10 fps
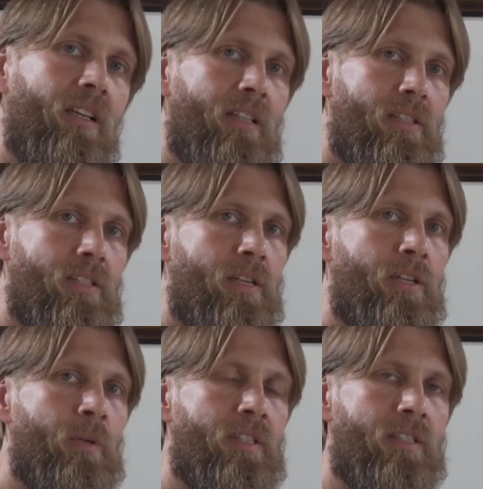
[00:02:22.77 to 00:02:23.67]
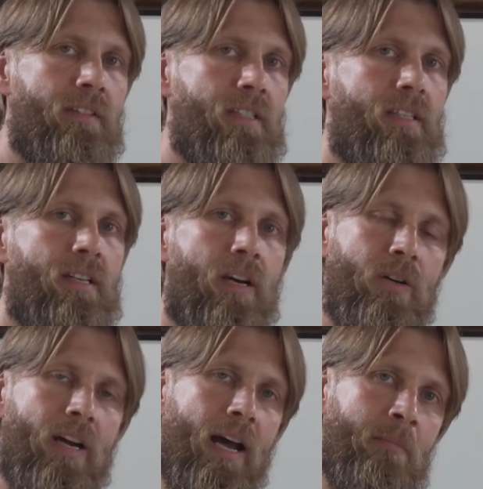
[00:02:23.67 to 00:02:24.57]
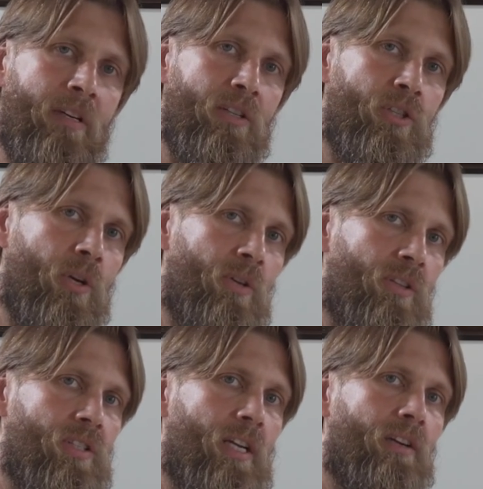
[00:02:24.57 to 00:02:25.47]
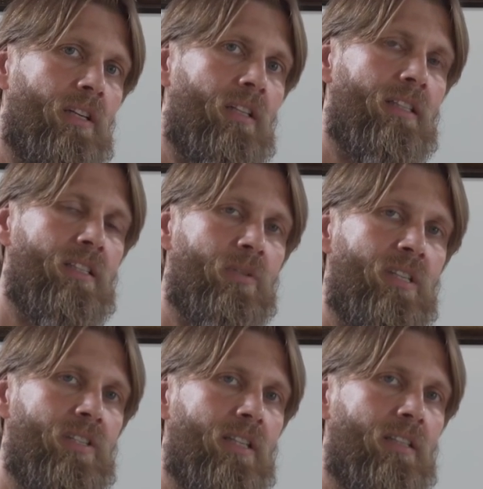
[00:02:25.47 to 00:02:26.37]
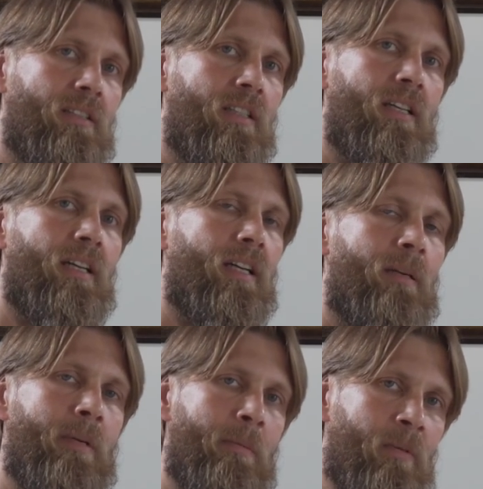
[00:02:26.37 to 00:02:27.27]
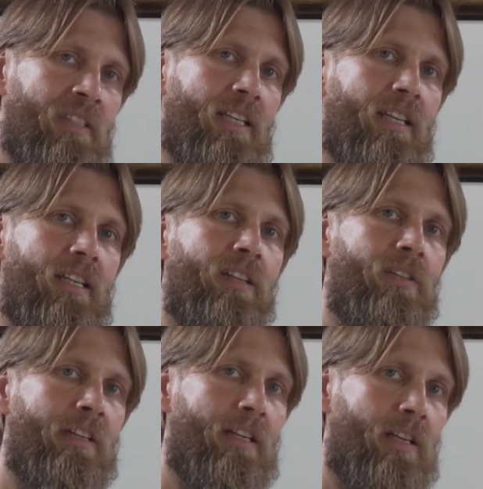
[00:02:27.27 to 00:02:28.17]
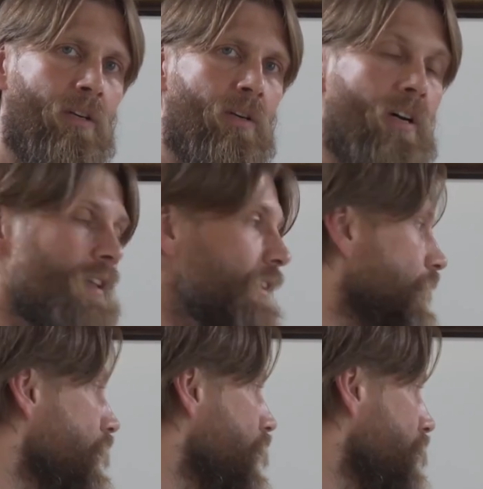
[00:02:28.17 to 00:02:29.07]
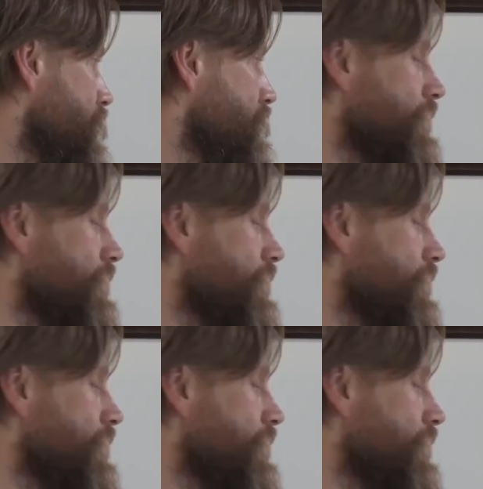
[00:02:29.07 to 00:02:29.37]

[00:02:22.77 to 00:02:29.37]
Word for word: lots is a nuance of this. Now, I'm gonna show you the serial in the screen share, and maybe we'll take another video on the lot.